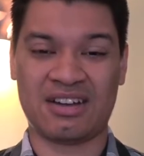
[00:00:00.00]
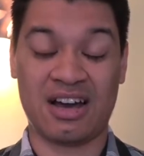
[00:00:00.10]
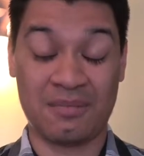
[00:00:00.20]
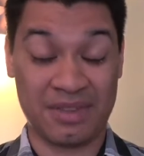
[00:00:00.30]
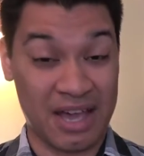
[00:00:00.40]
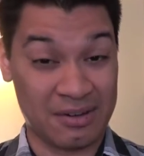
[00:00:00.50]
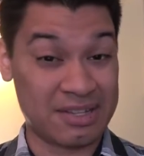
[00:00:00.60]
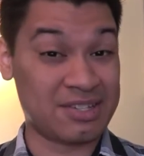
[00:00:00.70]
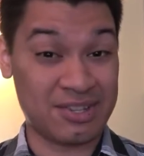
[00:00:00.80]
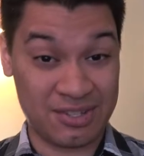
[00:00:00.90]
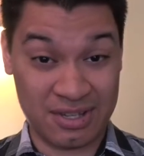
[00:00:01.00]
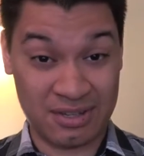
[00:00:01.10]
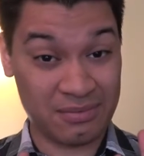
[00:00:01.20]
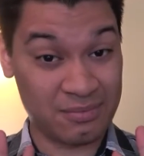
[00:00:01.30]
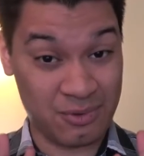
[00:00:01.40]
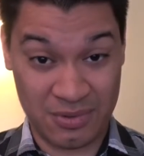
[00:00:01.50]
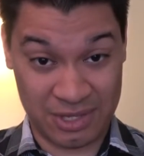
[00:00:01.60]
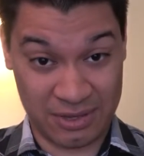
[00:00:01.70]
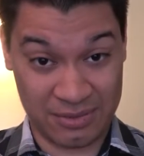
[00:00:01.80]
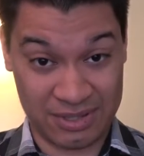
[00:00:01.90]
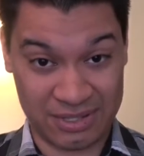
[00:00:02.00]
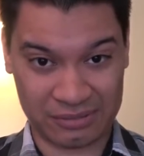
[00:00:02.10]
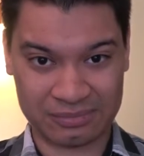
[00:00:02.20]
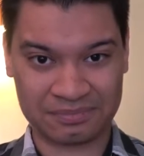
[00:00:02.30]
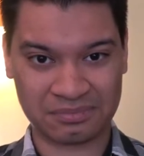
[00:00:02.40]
calm down. It's just a dream sequence.